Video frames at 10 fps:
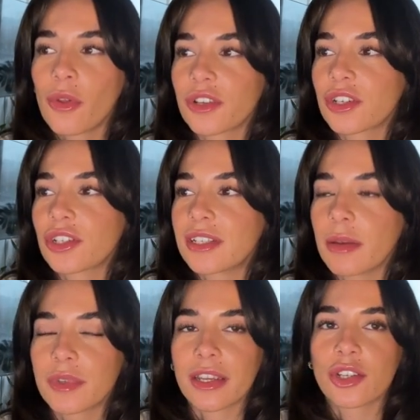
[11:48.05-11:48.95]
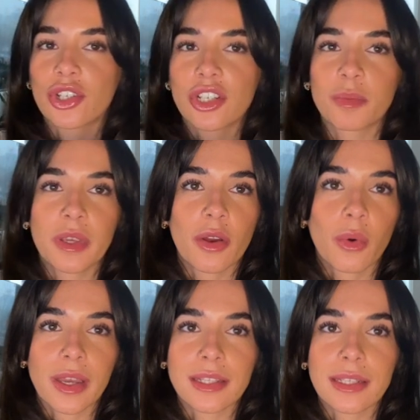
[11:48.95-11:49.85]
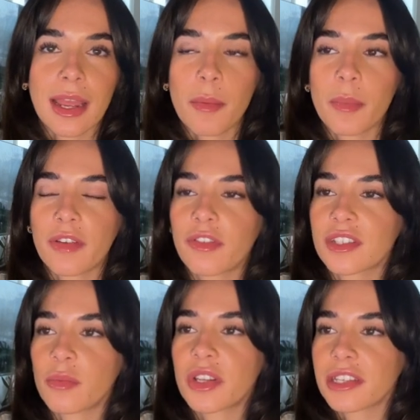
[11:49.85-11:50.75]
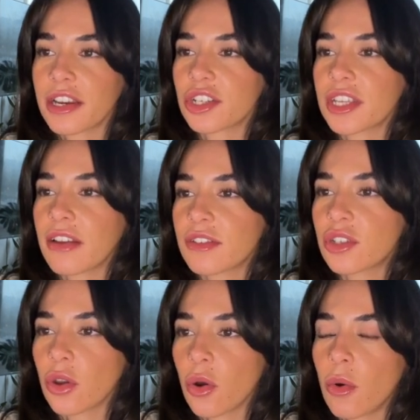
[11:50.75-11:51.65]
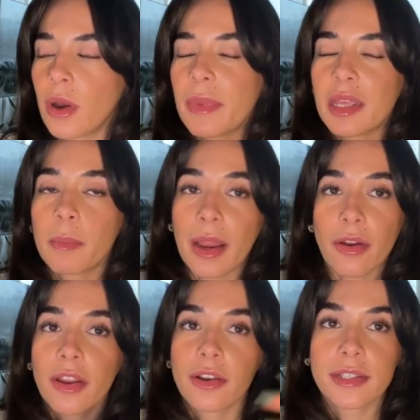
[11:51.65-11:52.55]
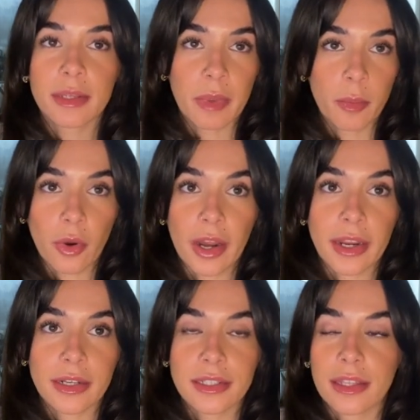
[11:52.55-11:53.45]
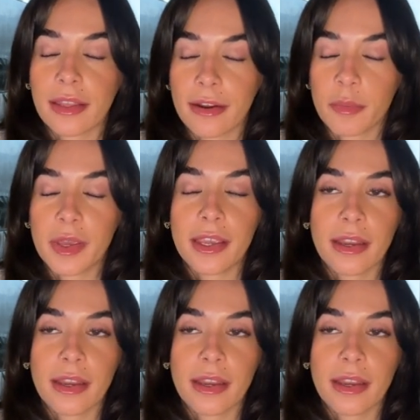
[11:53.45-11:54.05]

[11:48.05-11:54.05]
This seems like it should just be a quick step. But for some reason, I just have so many barriers in my brain to therapy.